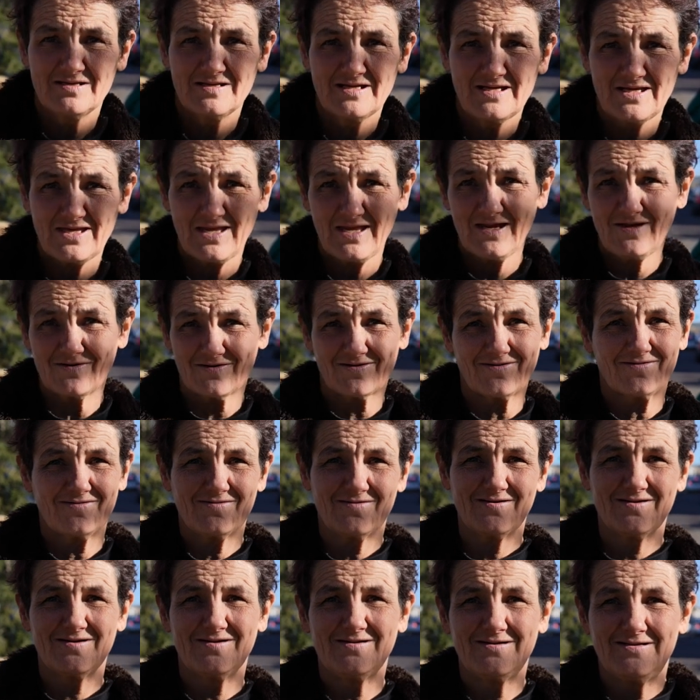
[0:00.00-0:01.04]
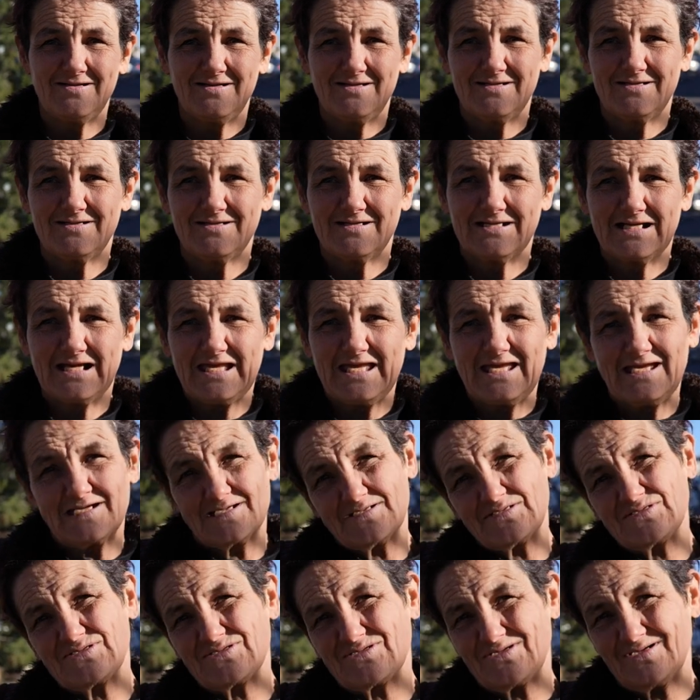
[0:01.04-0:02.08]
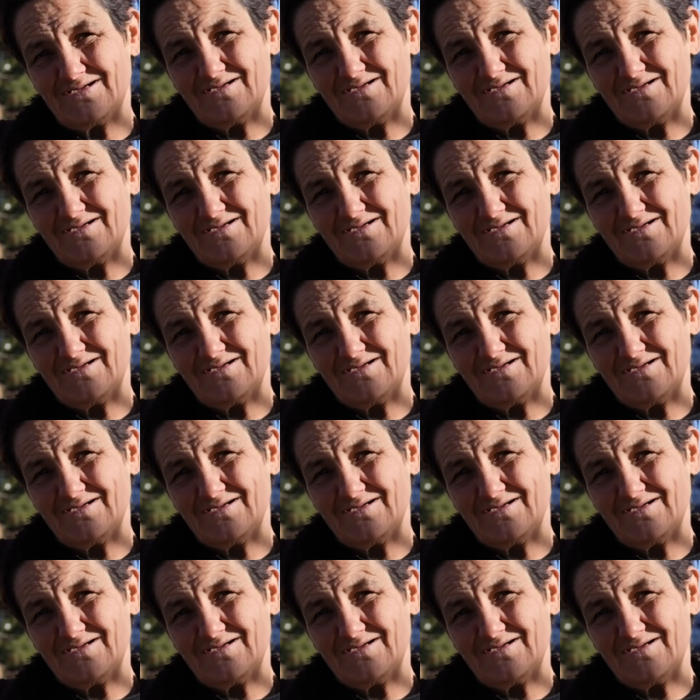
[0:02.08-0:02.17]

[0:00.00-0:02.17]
here is.